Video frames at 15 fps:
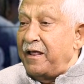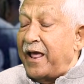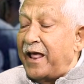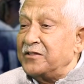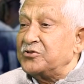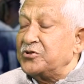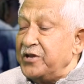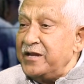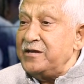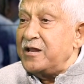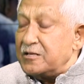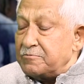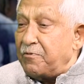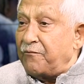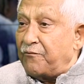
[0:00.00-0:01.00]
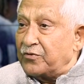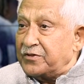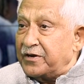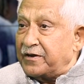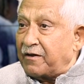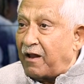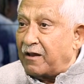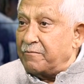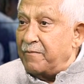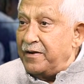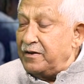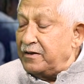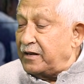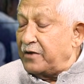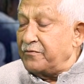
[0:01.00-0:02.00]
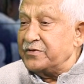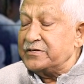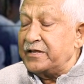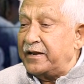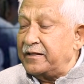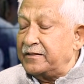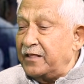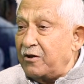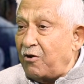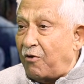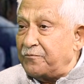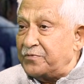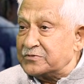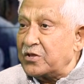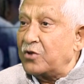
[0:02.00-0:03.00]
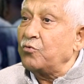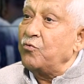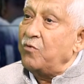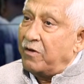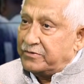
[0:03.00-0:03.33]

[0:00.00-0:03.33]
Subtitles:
And 3 days before the retirement, there was another officer who,